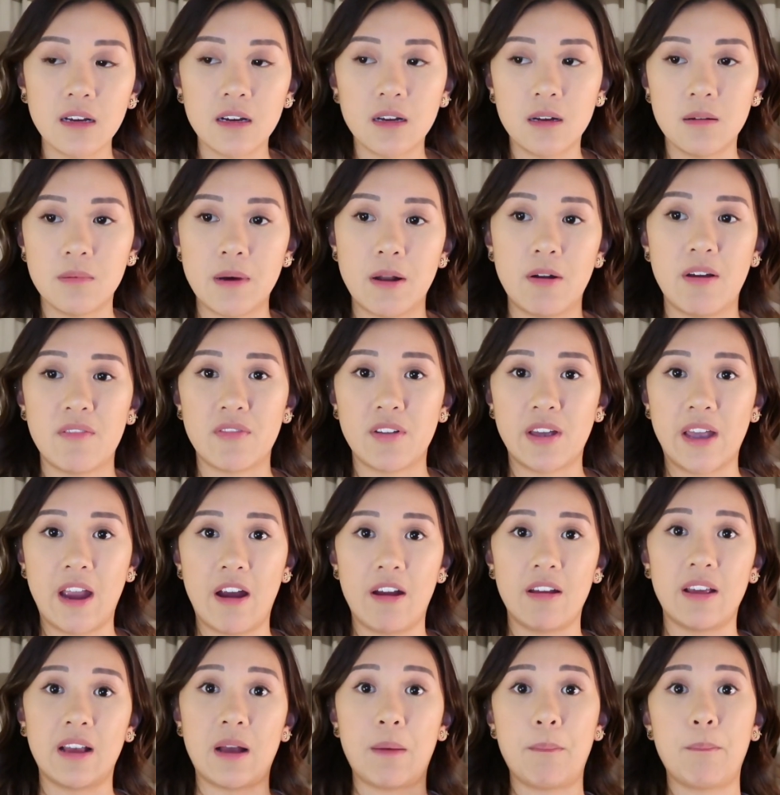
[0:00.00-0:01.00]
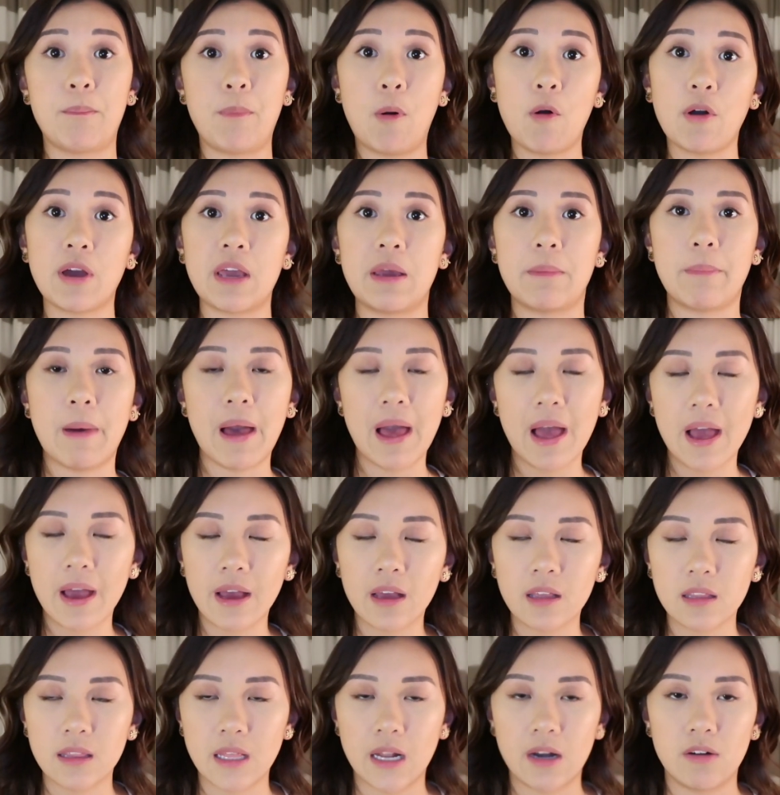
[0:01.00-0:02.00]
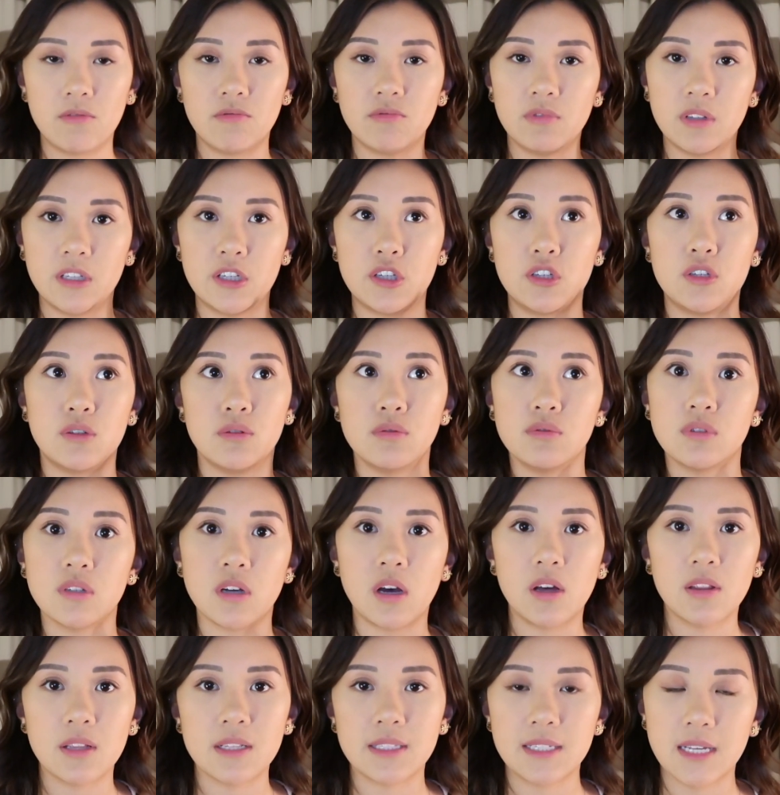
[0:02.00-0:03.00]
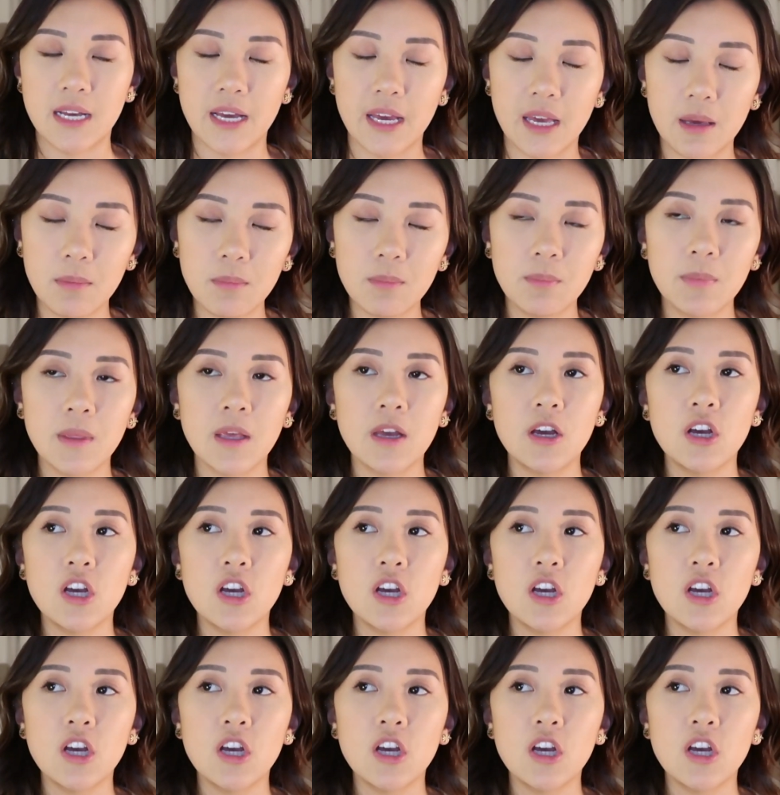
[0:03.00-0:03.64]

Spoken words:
I don't have to carry like a bulky bag that I don't really use all the time.